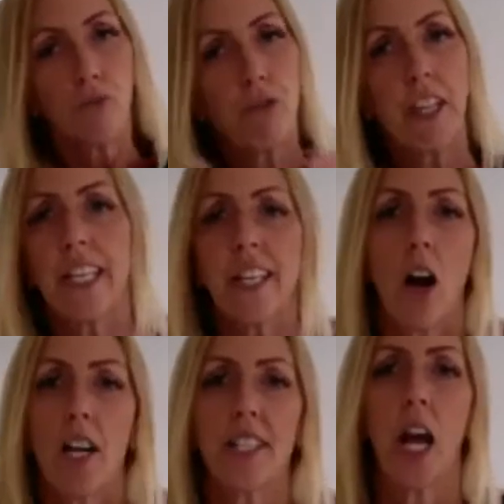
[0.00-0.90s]
really
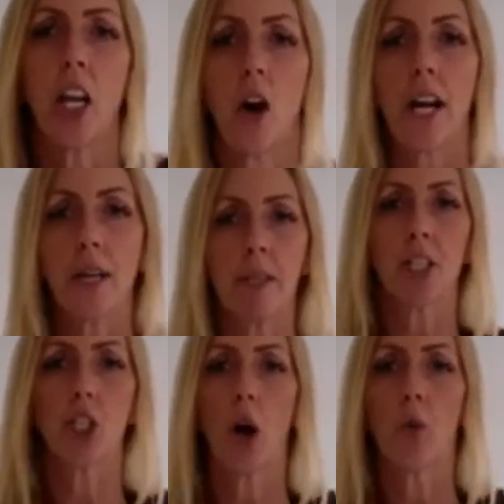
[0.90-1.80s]
nice
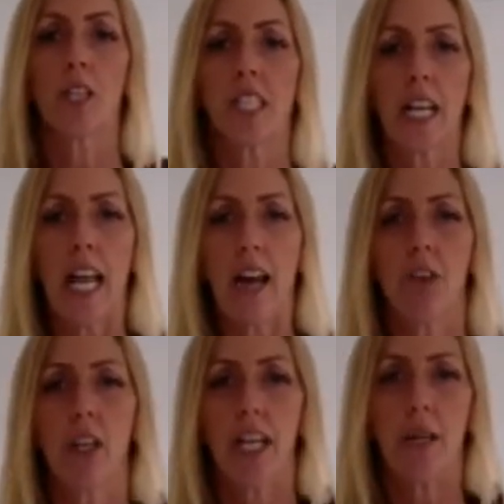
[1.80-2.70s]
alignment, shoulders are level,